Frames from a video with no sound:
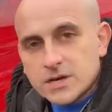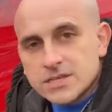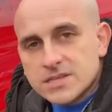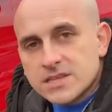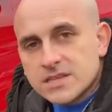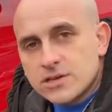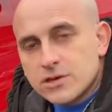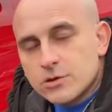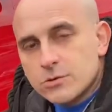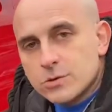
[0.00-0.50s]

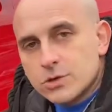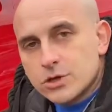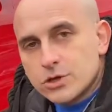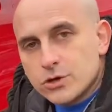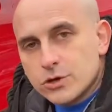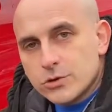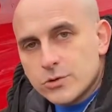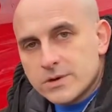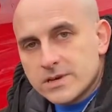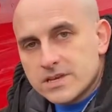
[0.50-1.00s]
thing you would
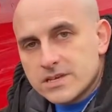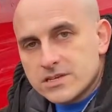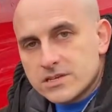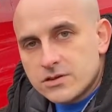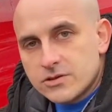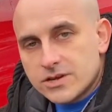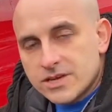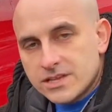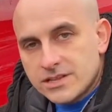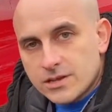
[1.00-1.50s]
do is
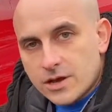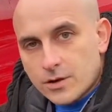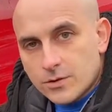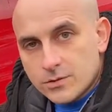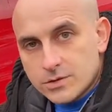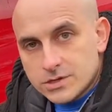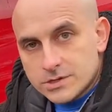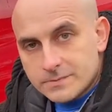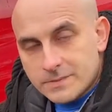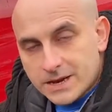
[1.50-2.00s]
look in the
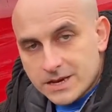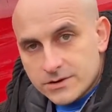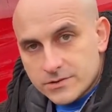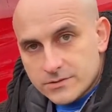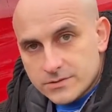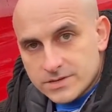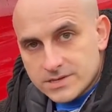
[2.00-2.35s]
owner's manual to